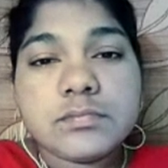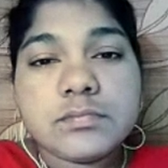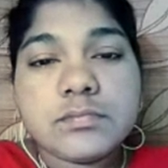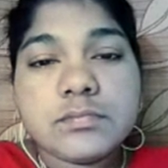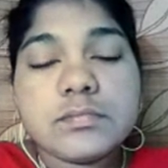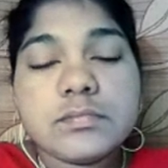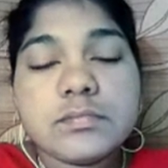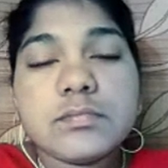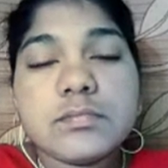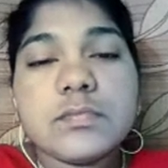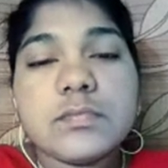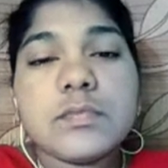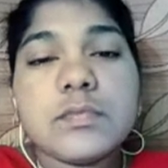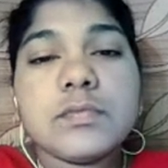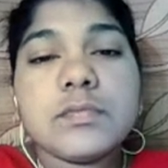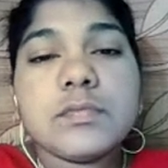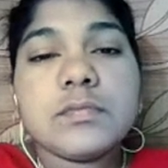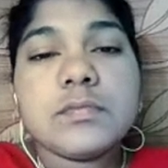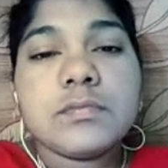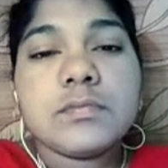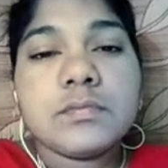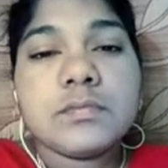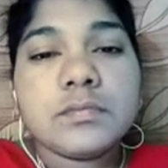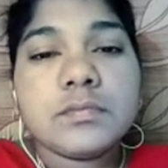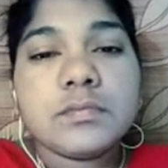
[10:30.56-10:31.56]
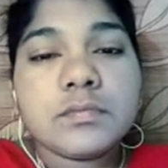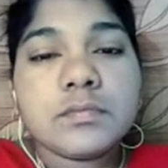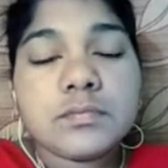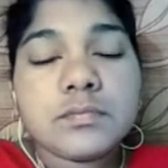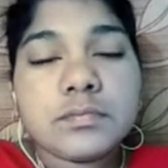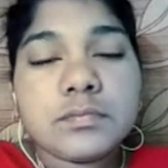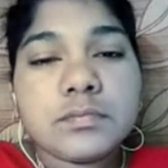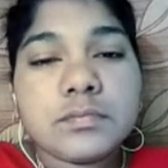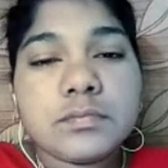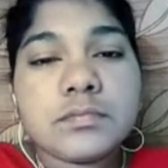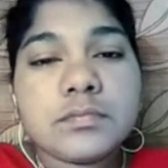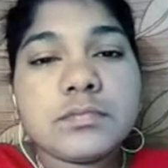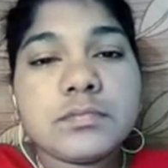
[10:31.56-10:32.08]

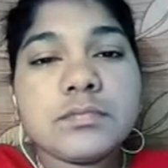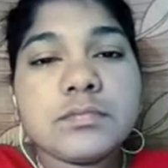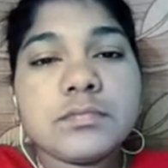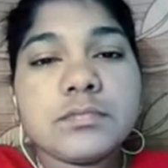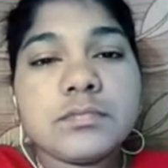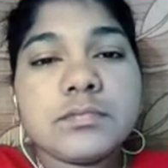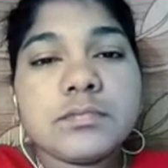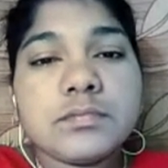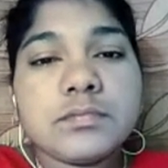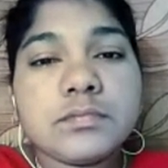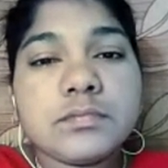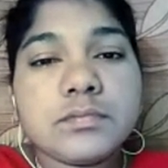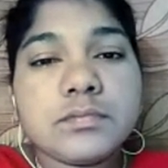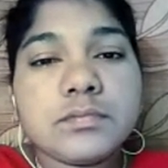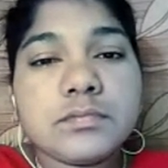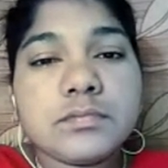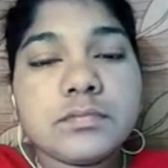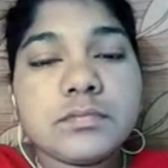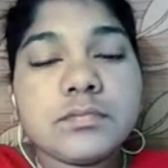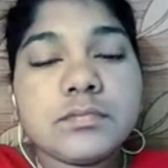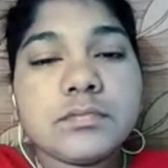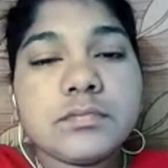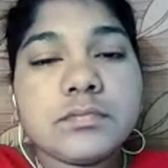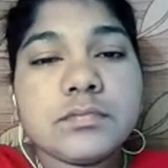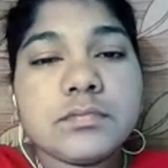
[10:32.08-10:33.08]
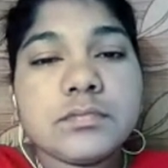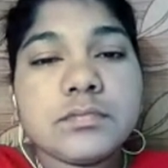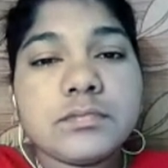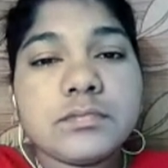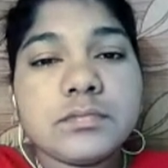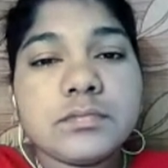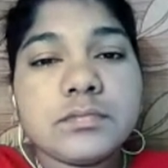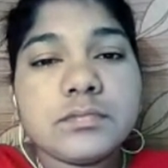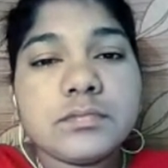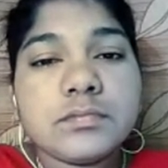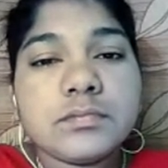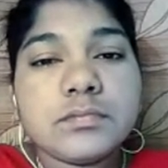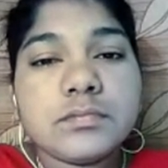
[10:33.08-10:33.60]

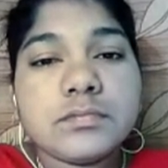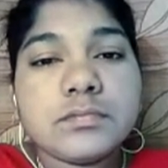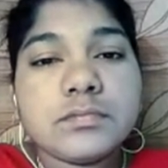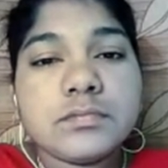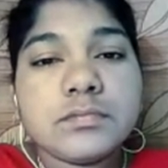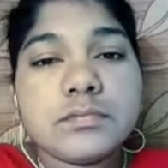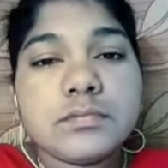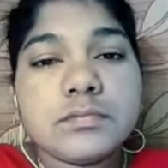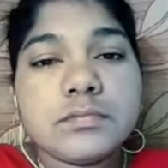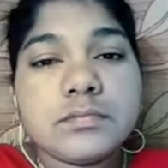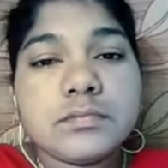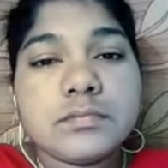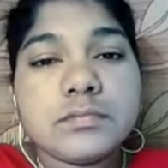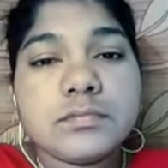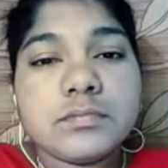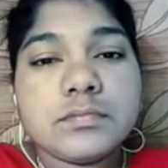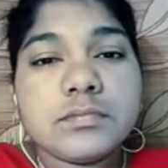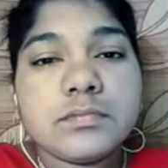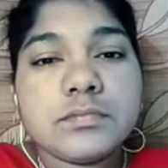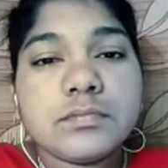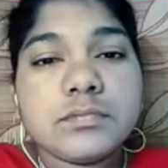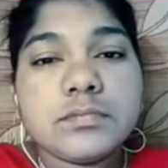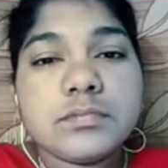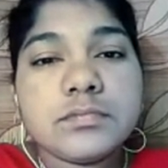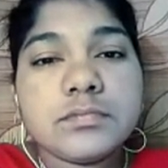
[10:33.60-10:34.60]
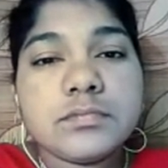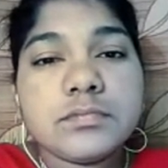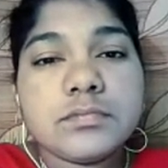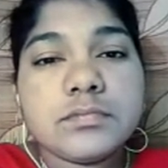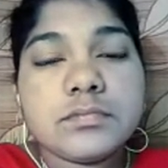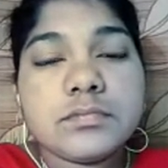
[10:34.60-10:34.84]
No words are spoken by the person on screen.